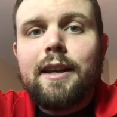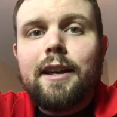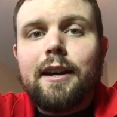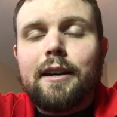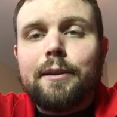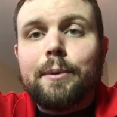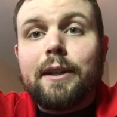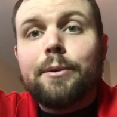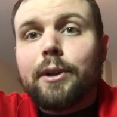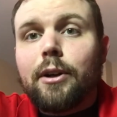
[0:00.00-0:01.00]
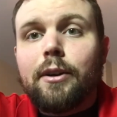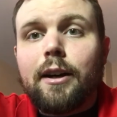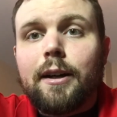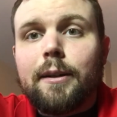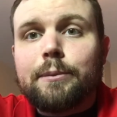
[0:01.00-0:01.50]
But here we go.
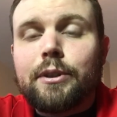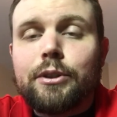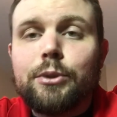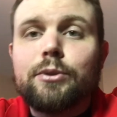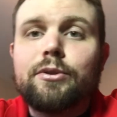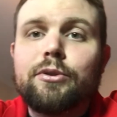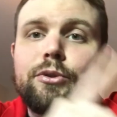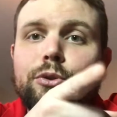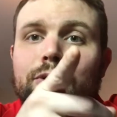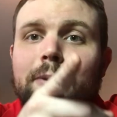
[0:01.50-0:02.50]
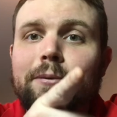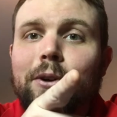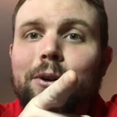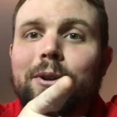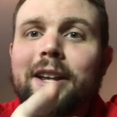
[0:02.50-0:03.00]
I'm gonna use my
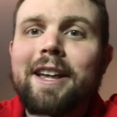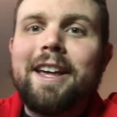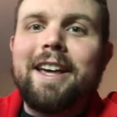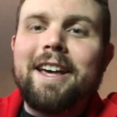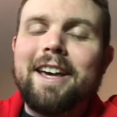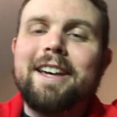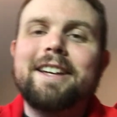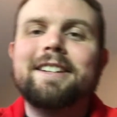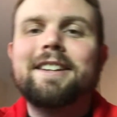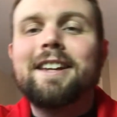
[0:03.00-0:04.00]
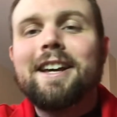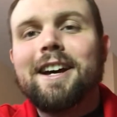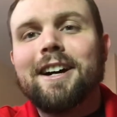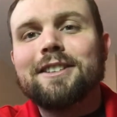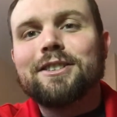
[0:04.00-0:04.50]
phone and
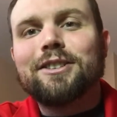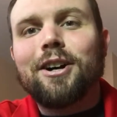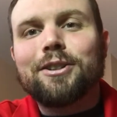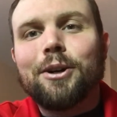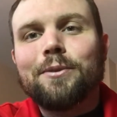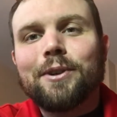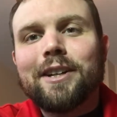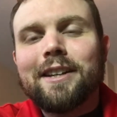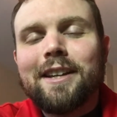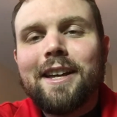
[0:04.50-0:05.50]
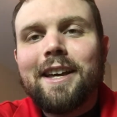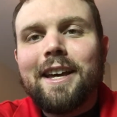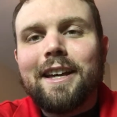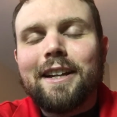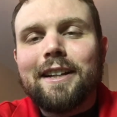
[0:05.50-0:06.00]
just talk over it,
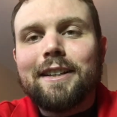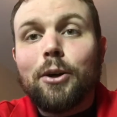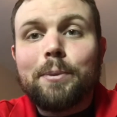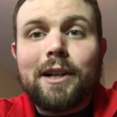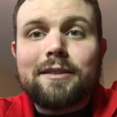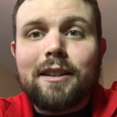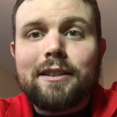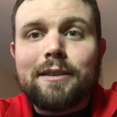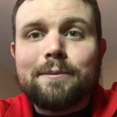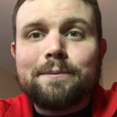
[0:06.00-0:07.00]
and I hope you guys like it.